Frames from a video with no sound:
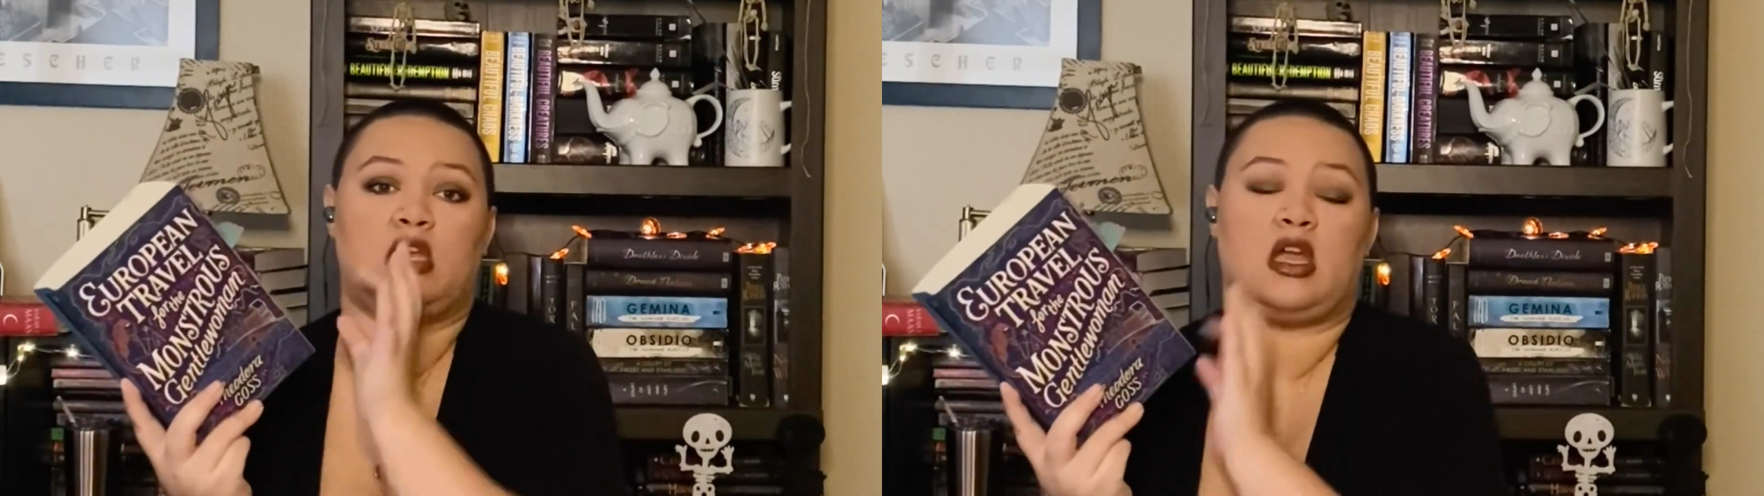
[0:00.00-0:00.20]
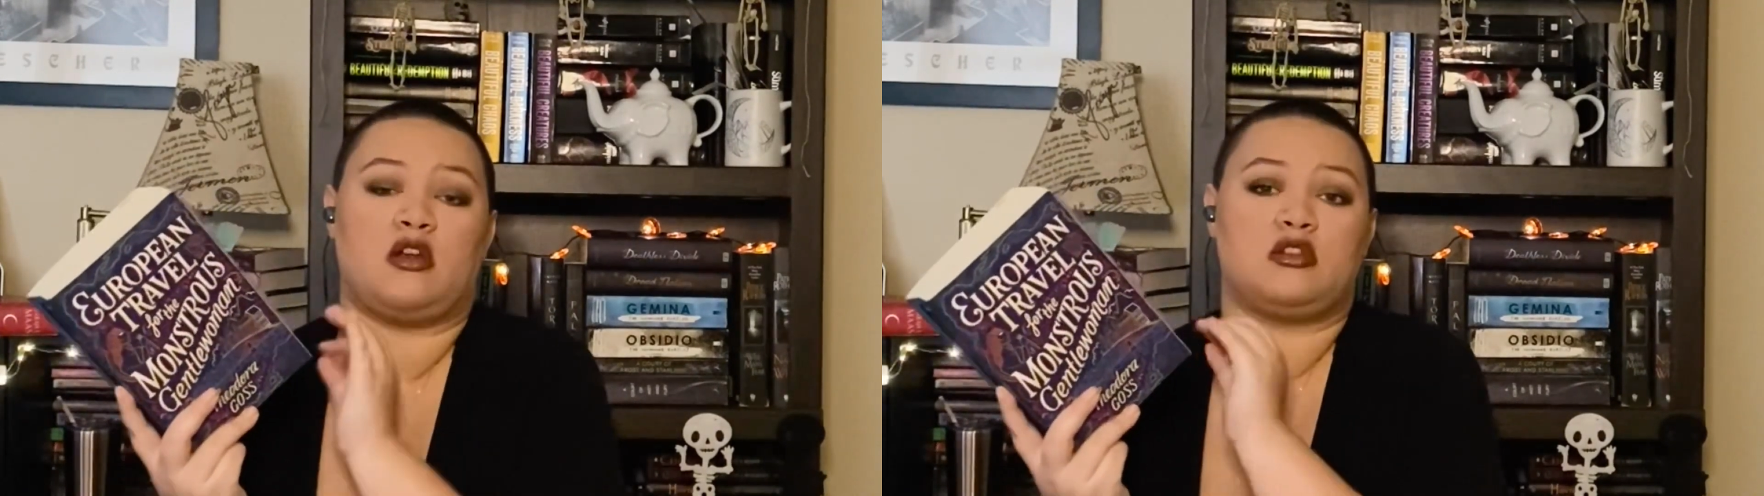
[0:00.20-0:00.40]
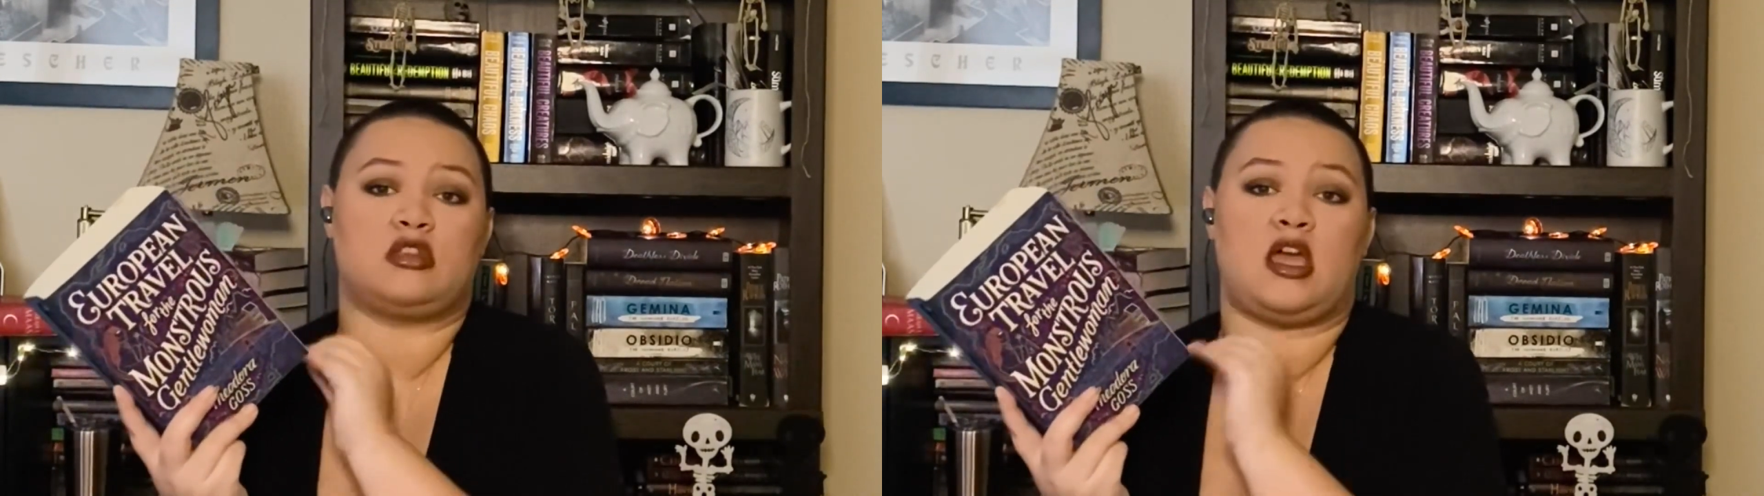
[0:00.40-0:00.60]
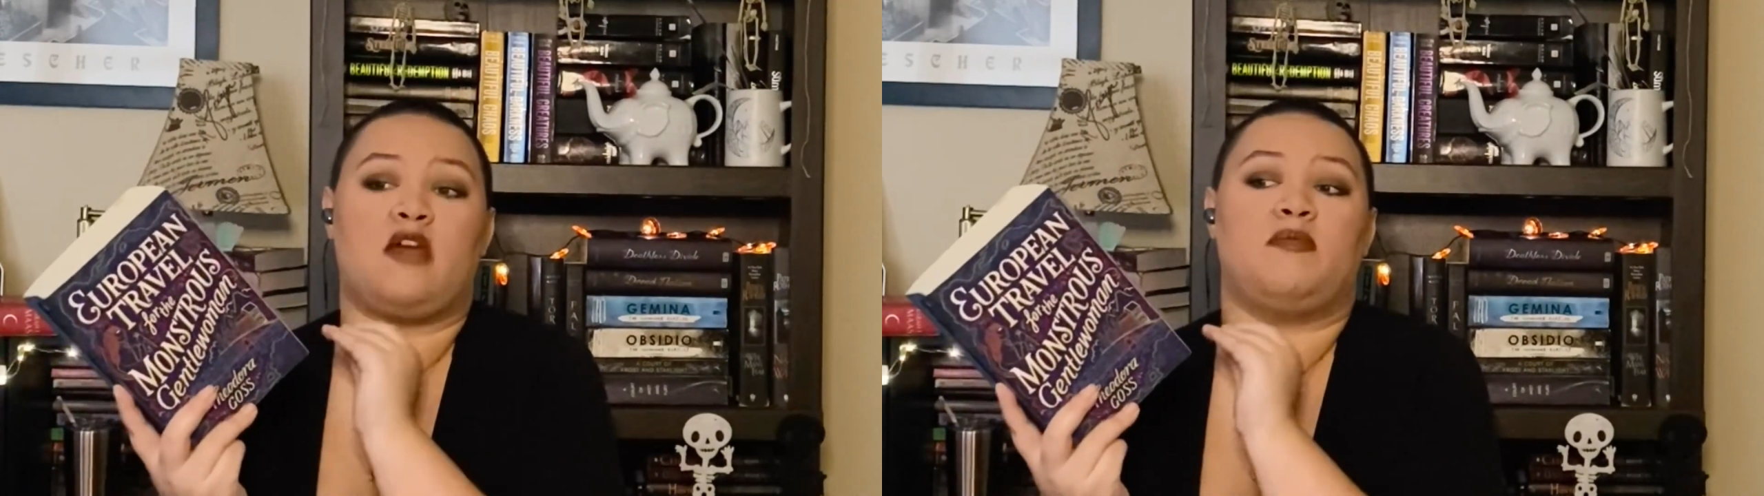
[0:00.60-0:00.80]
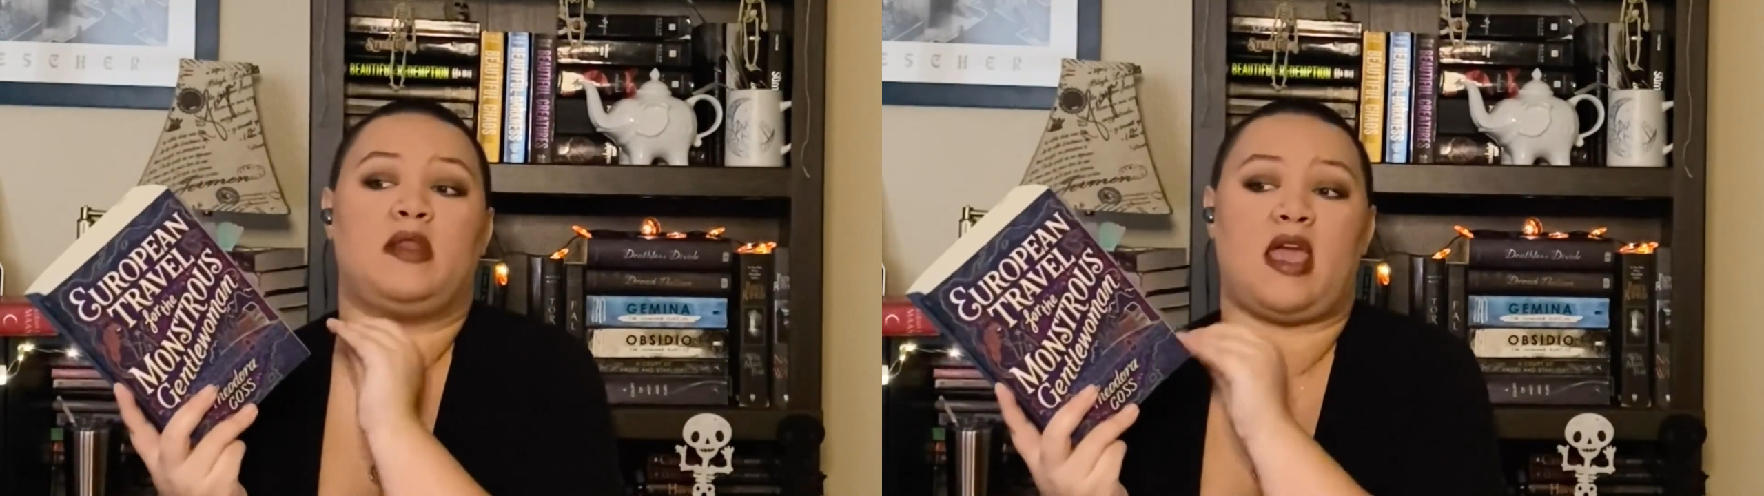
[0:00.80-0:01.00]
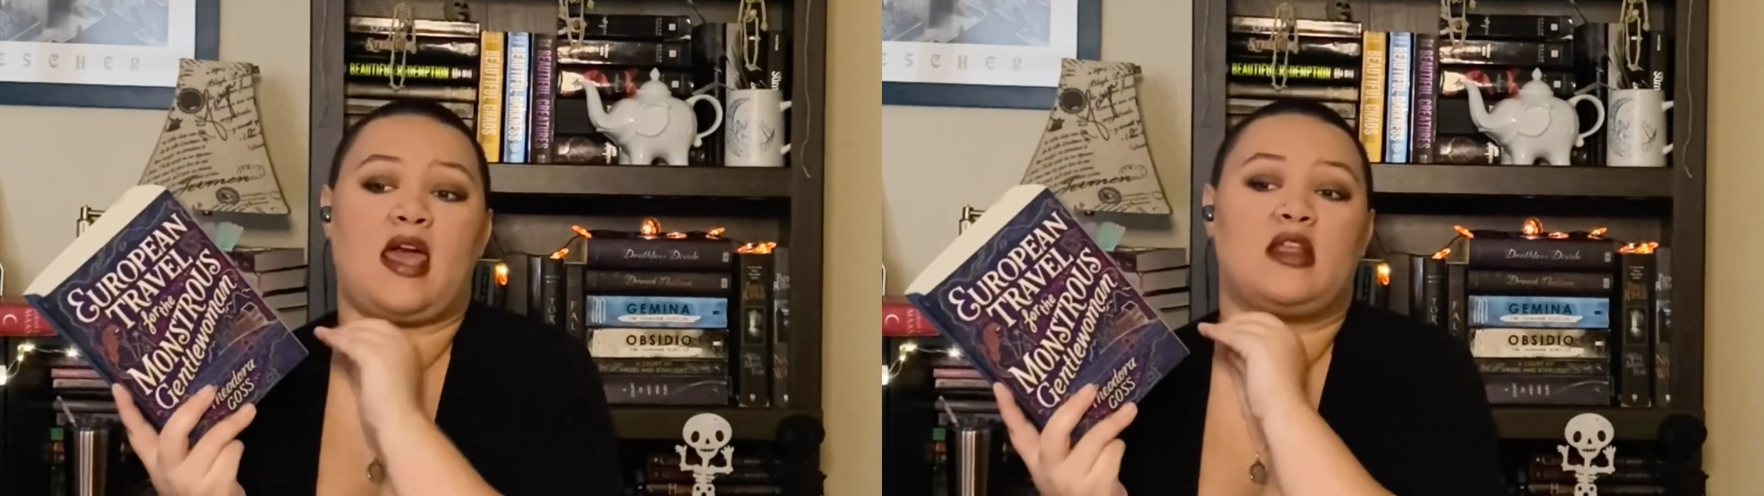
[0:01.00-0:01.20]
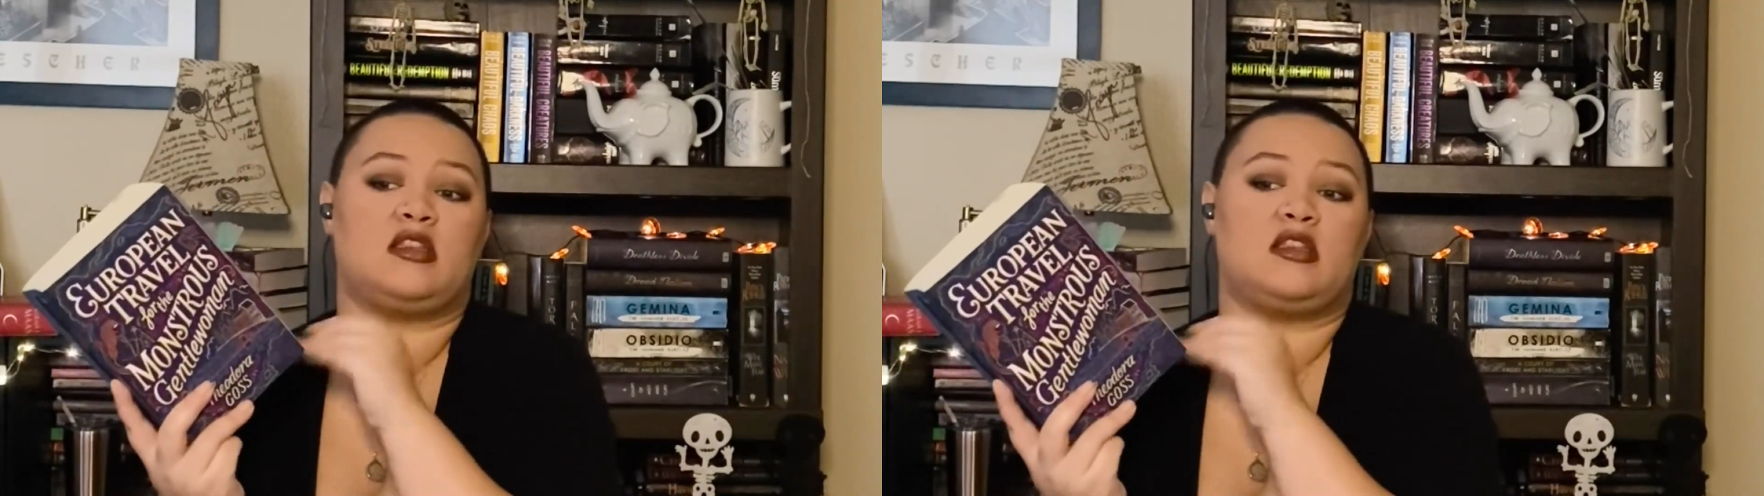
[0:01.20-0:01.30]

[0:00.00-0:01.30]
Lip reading: characters that have been added to